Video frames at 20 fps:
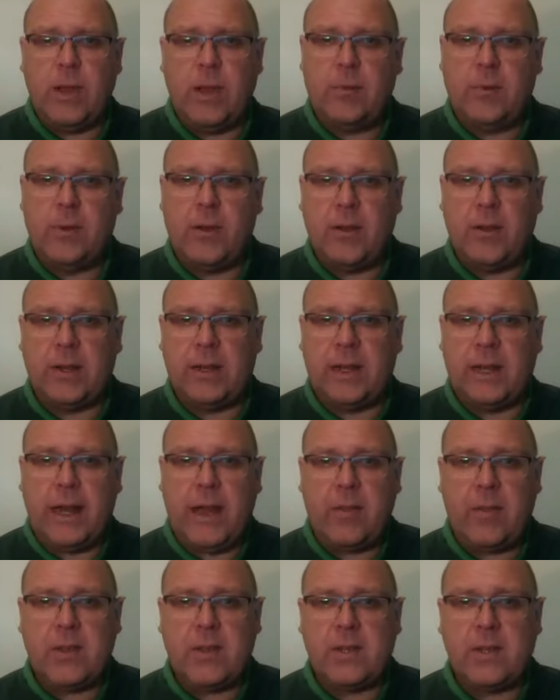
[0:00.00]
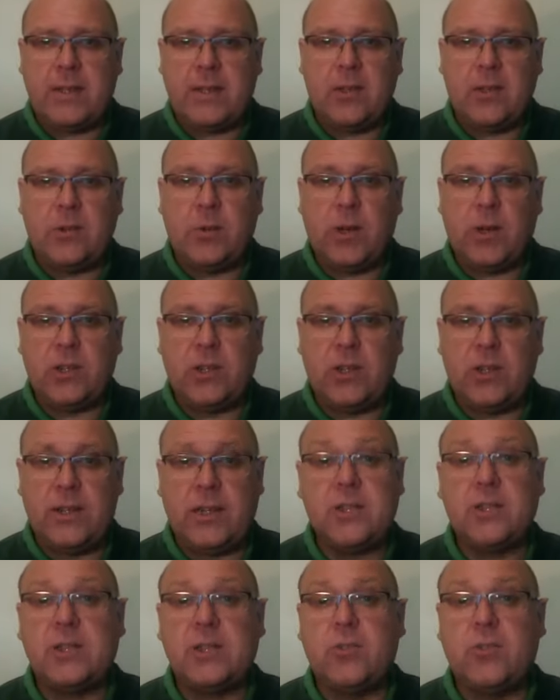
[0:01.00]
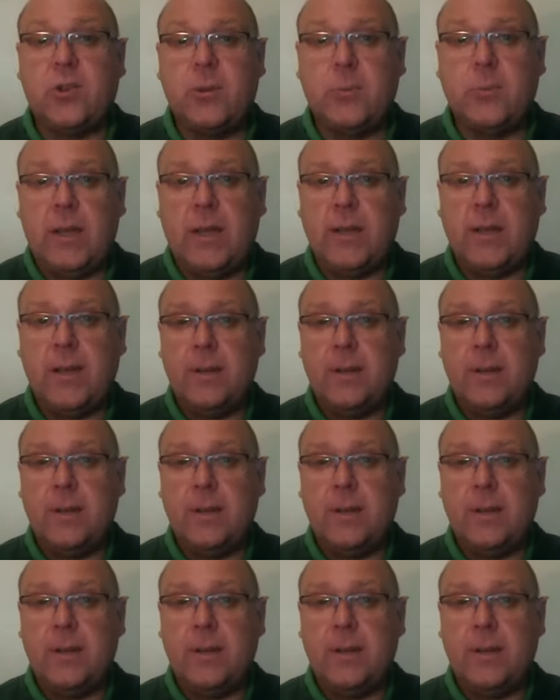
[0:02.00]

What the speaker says: I'm not going to let this situation destroy me.